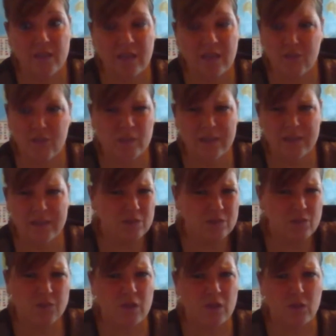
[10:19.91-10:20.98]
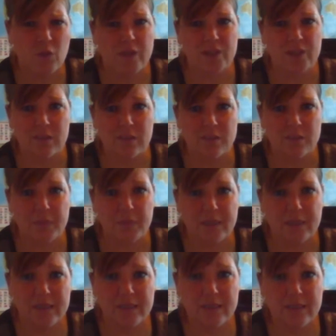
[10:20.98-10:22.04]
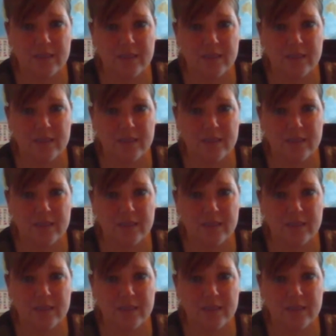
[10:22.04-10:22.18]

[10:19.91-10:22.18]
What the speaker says: I still have a lot of questions, but I guess